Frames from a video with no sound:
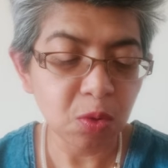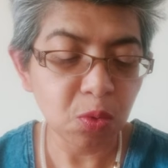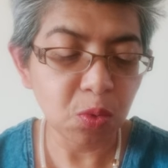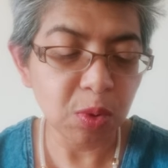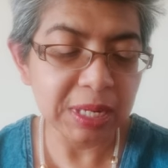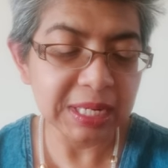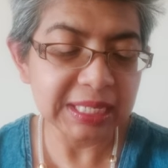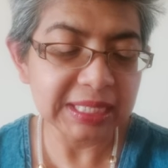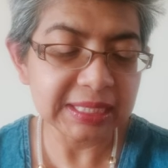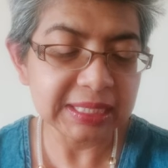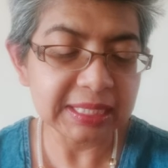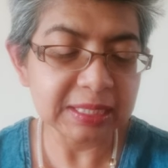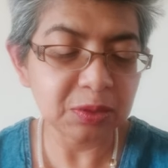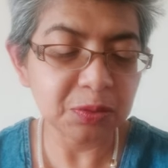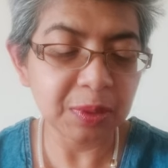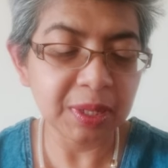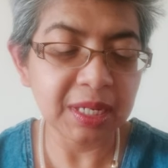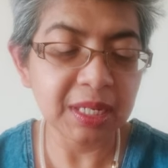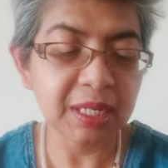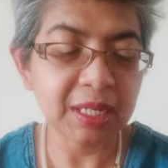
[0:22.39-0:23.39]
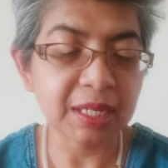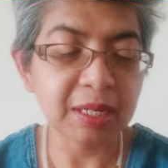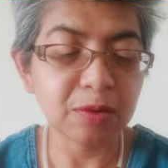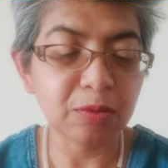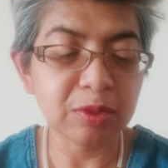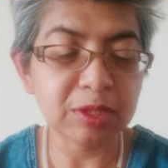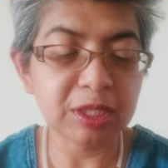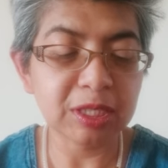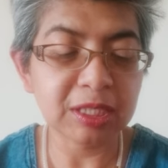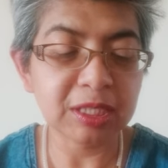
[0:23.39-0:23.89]
One is this one here
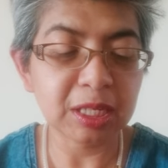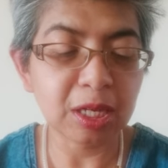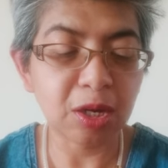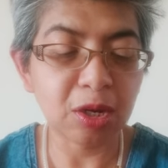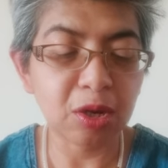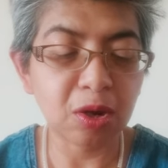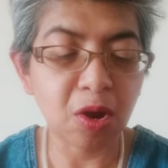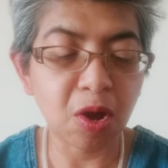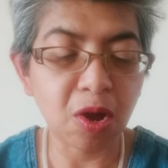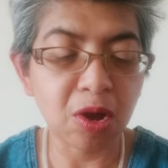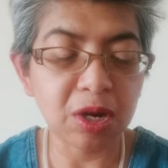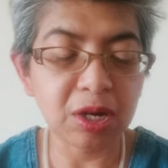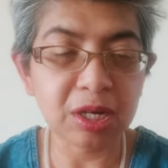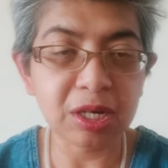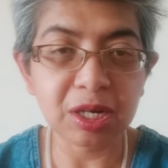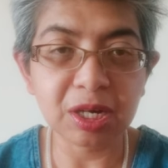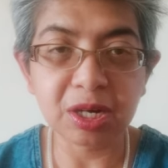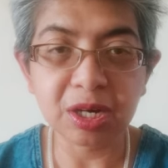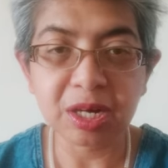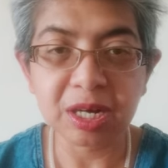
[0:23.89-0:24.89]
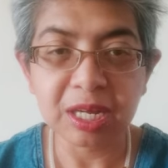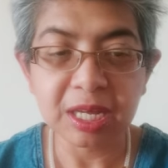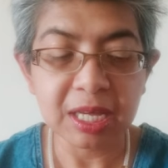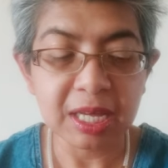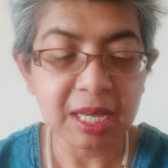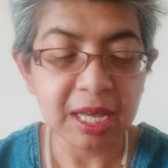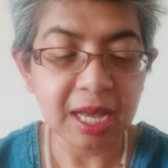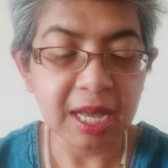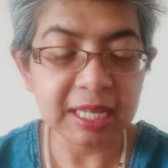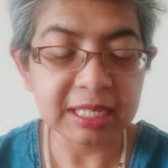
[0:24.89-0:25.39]
which is a longer
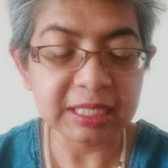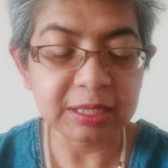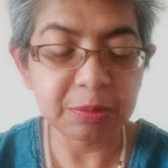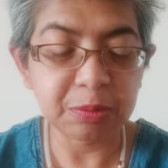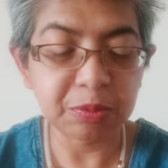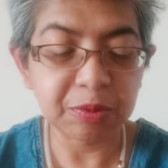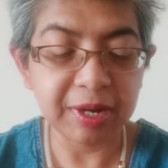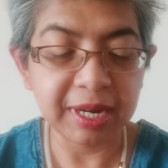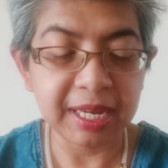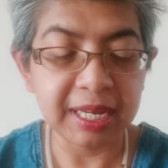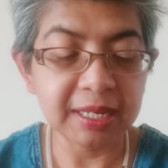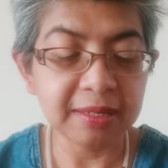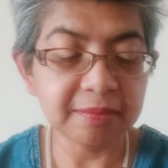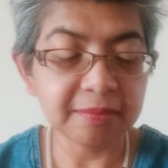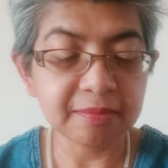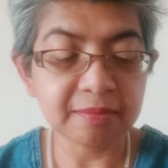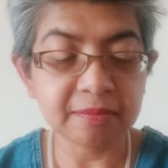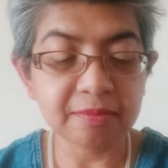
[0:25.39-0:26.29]
uh, spray.